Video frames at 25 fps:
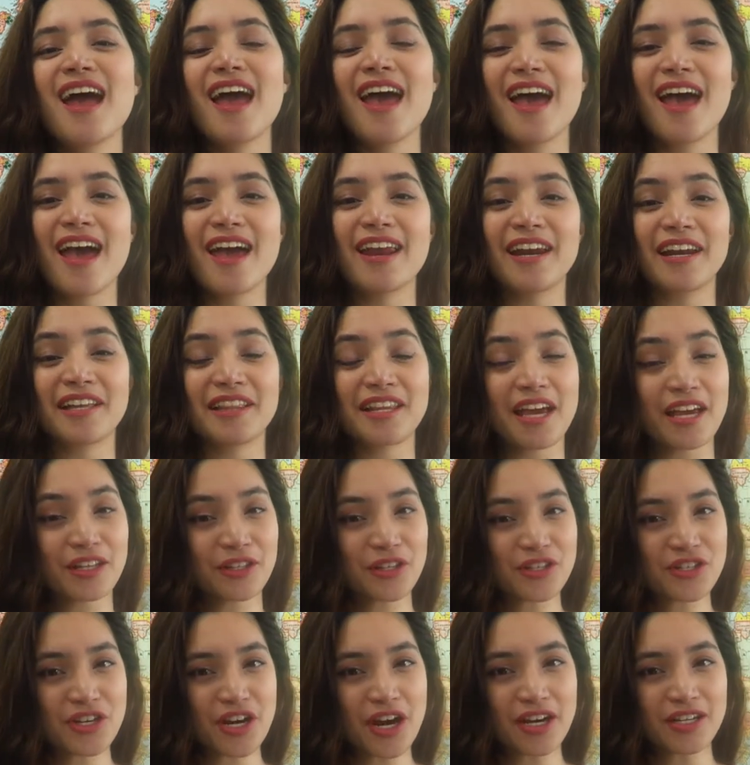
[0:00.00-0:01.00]
and I like
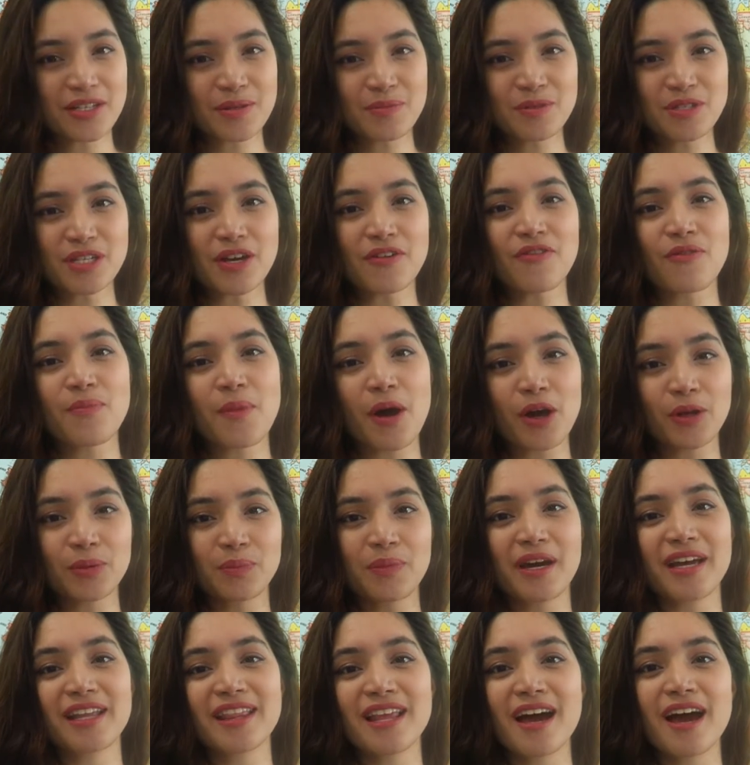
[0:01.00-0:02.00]
to share some stuff about
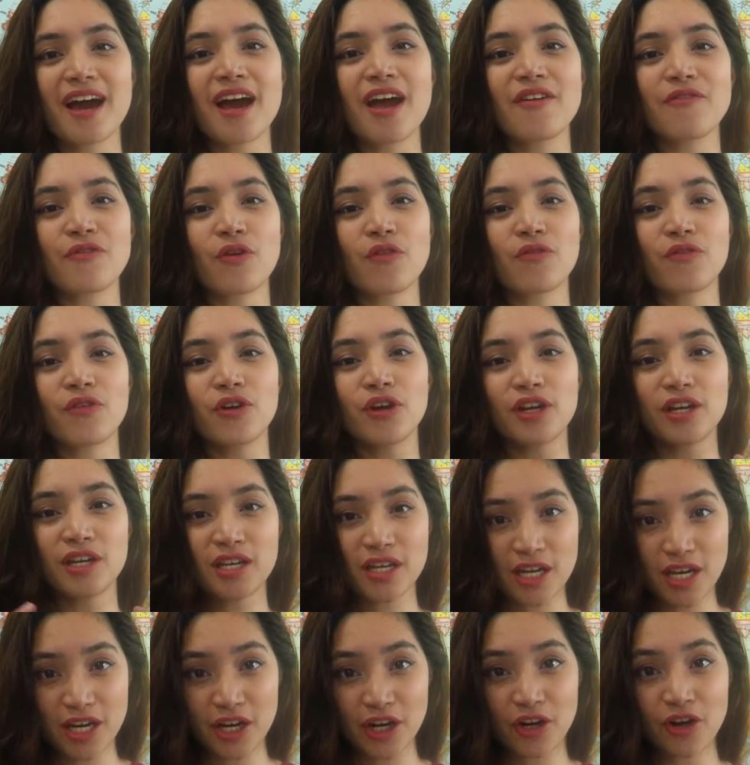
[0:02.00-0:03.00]
my life over
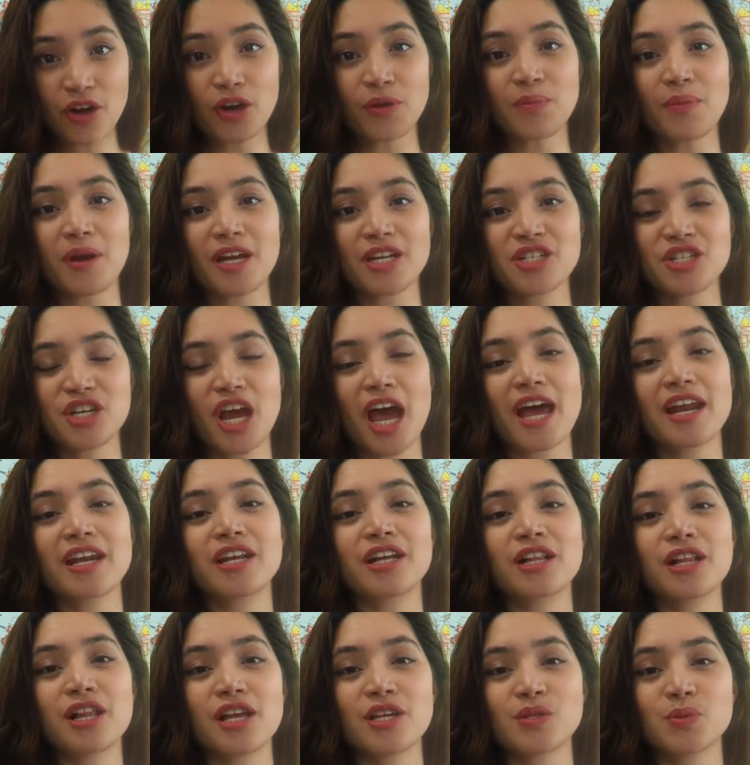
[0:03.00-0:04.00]
here on my
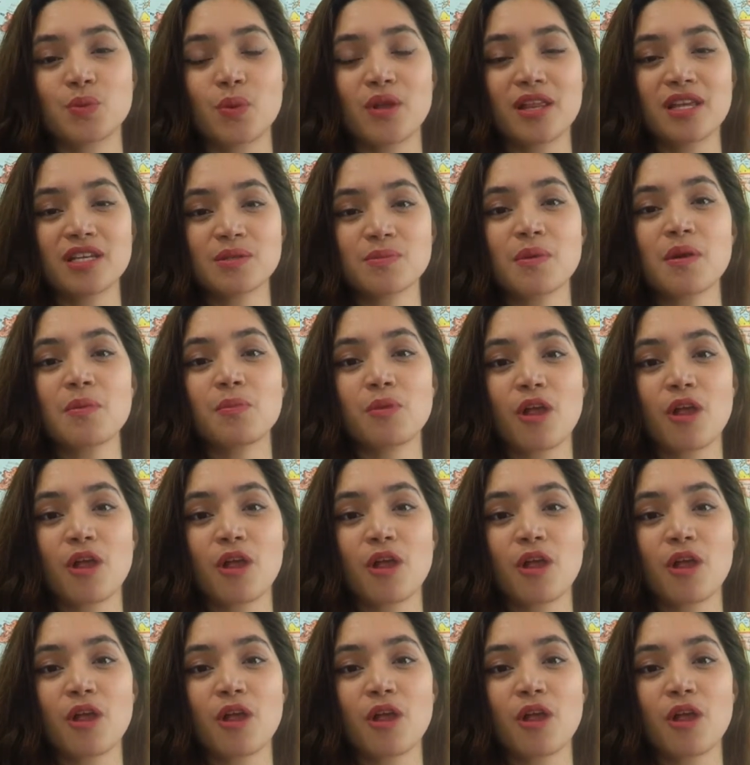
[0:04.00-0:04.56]
channel as well as my